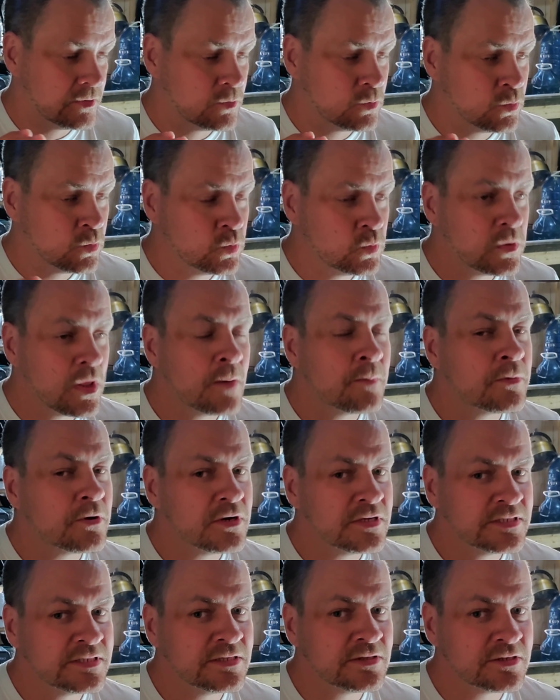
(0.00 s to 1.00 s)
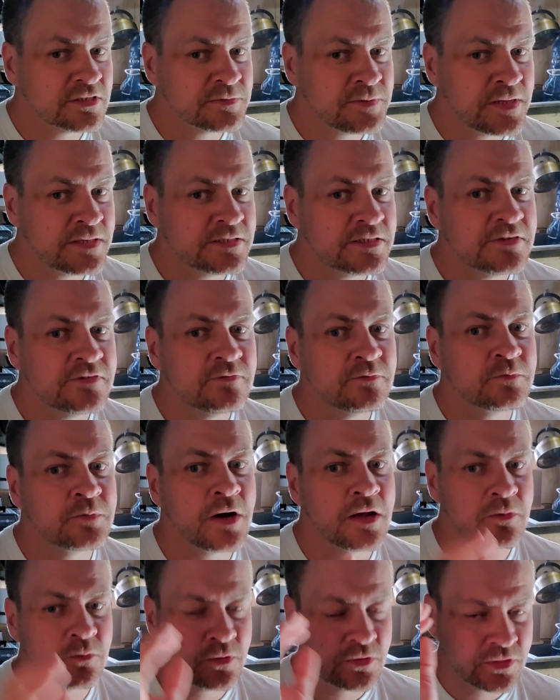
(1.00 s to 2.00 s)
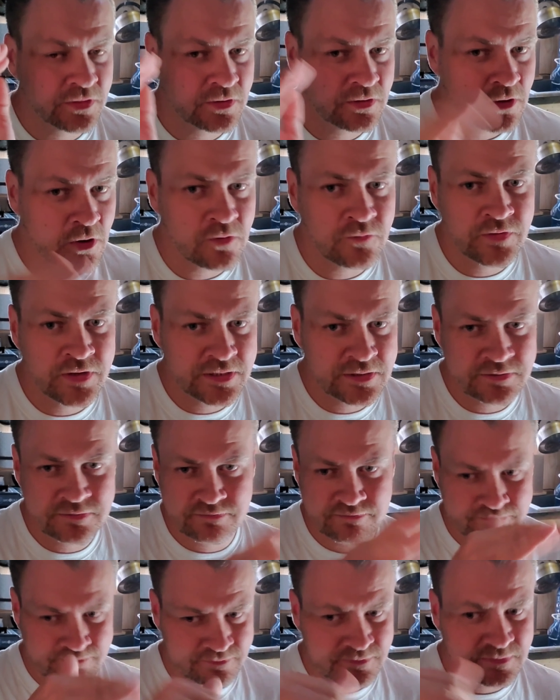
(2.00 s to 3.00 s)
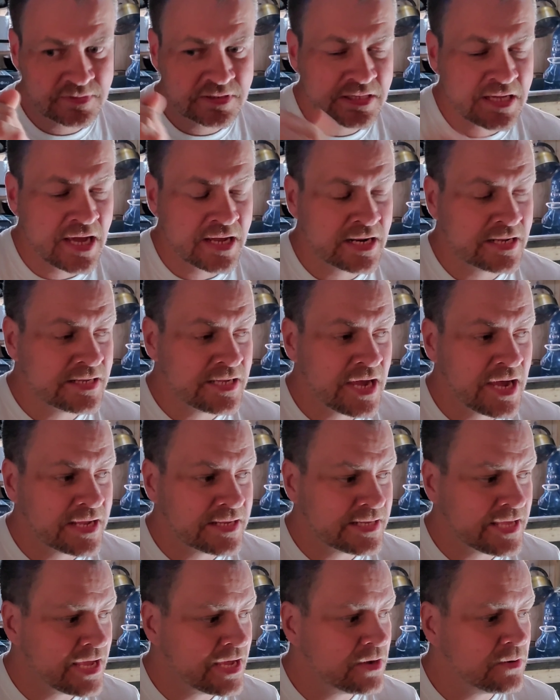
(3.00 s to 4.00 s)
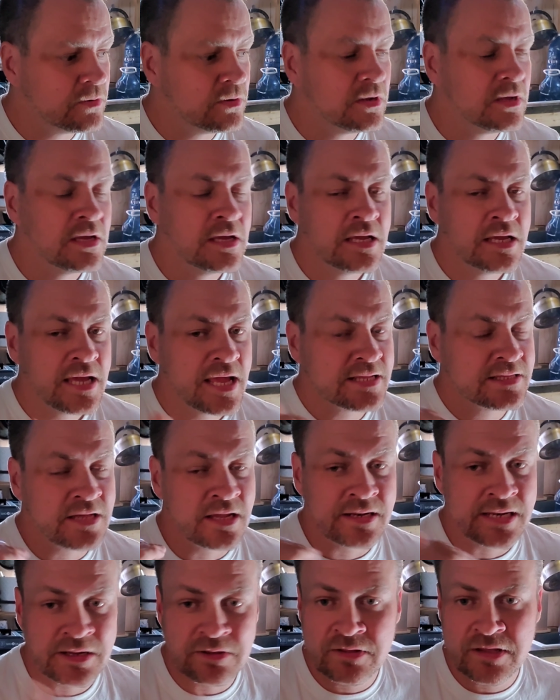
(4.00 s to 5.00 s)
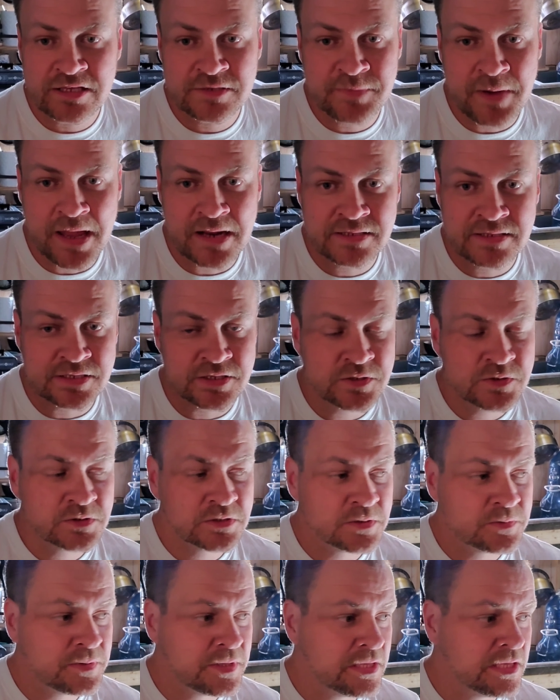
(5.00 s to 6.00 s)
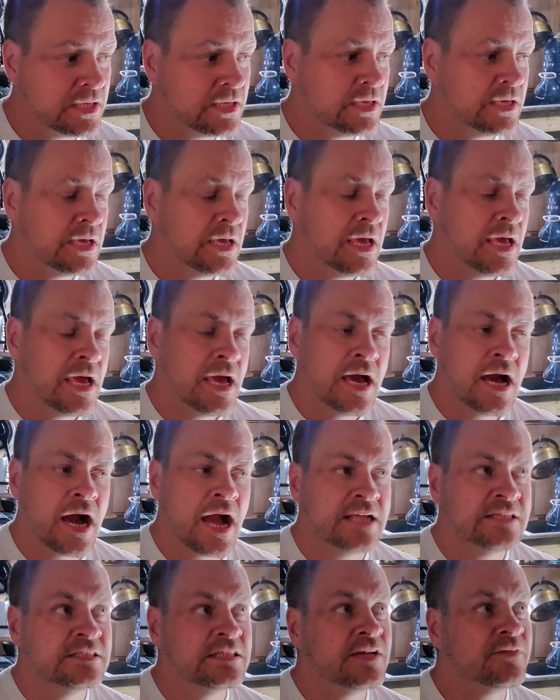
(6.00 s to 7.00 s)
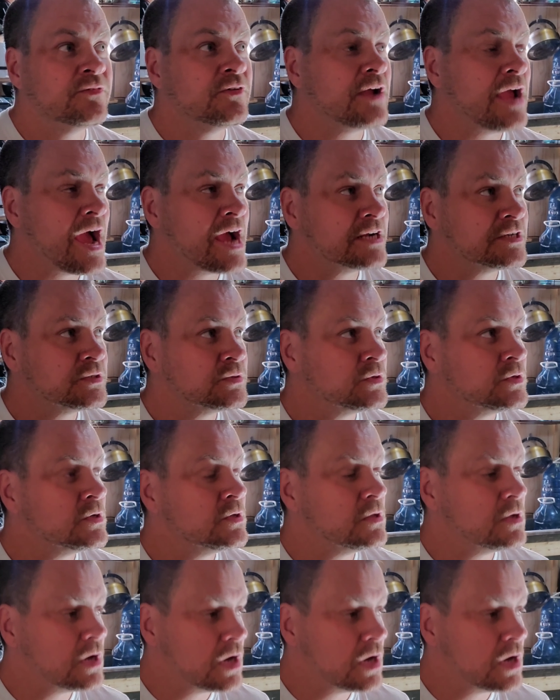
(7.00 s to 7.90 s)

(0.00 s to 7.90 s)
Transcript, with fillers: lumber is still expensive, but with COVID kind of dying down, it's not nearly as bad as it used to be. I'd say for actual